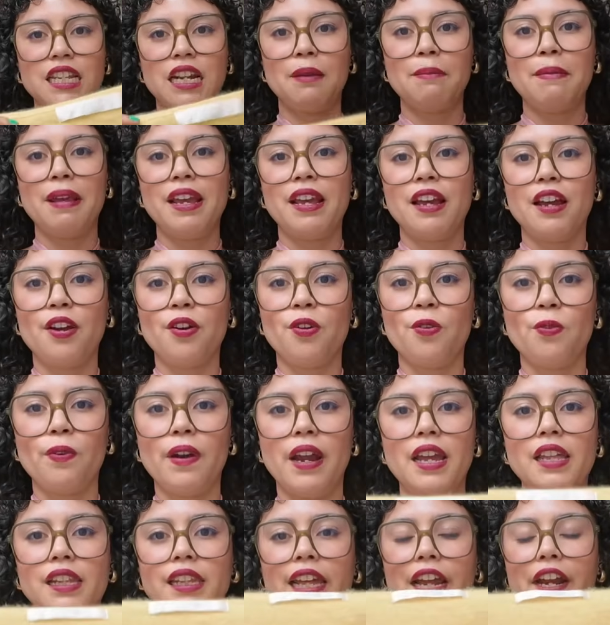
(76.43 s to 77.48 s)
is going to make a
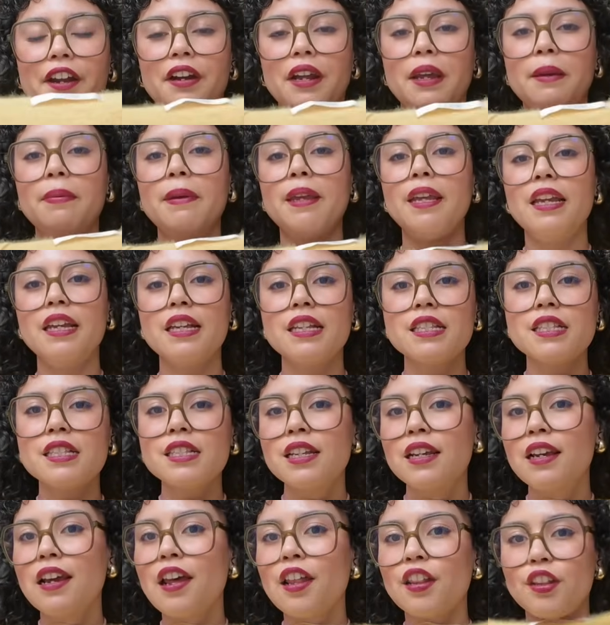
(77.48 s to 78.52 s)
great layering
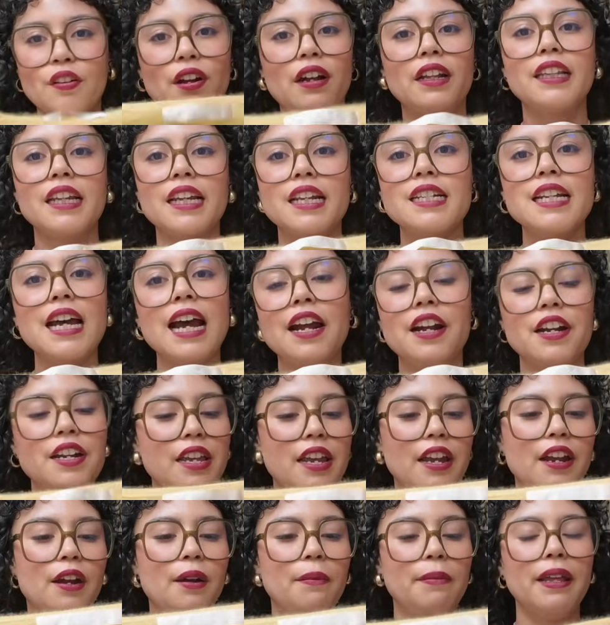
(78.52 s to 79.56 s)
piece throughout the entire
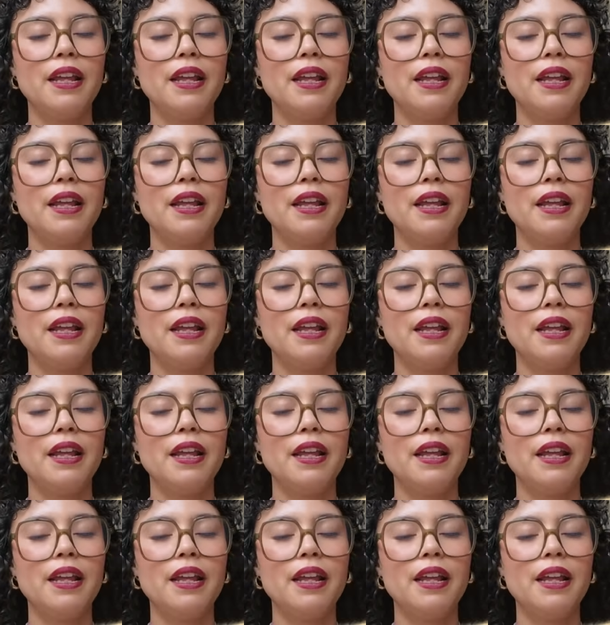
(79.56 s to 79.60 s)
year,